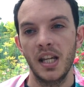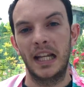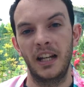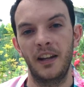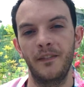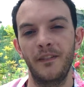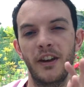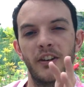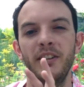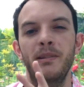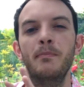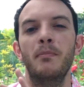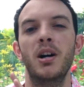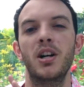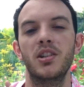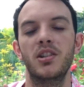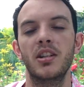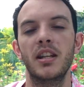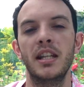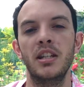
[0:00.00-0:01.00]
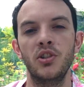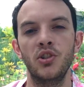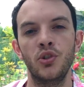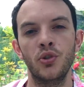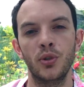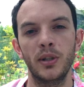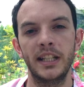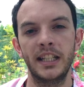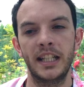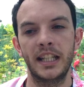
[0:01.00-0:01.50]
And I very much
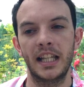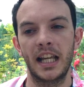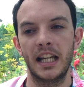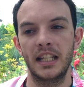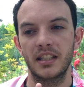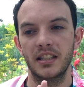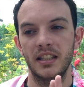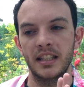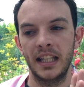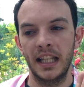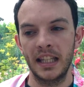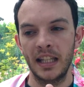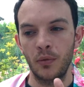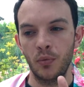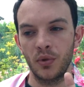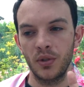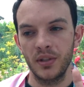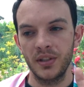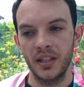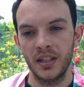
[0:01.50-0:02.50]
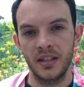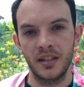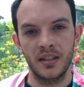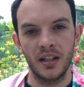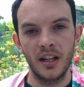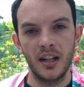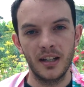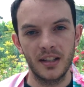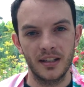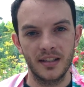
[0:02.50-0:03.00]
enjoyed that, yet there was a
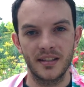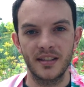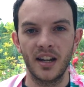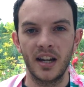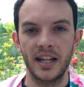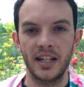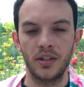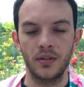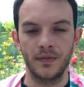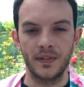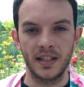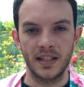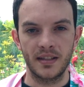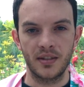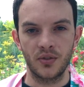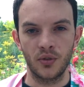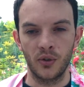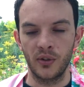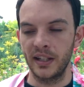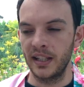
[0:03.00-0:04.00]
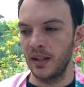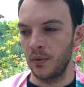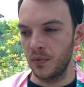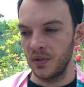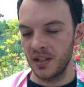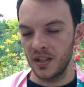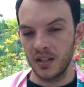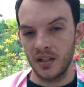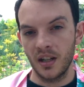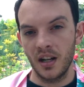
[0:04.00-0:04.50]
dark side of this story. There
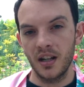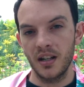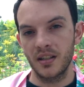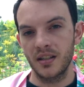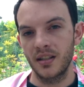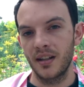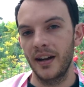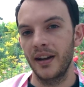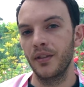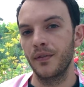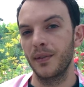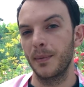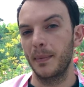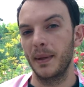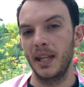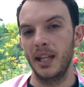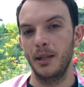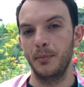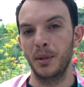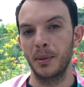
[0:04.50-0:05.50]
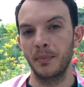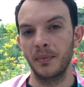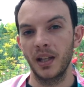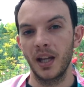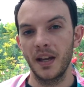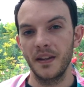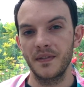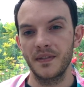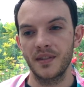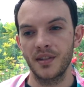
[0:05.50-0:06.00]
was a dark side of the bohemian
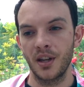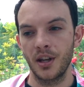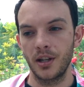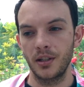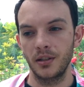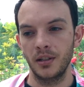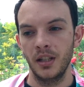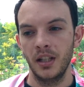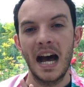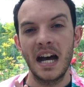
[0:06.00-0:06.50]
lifestyle.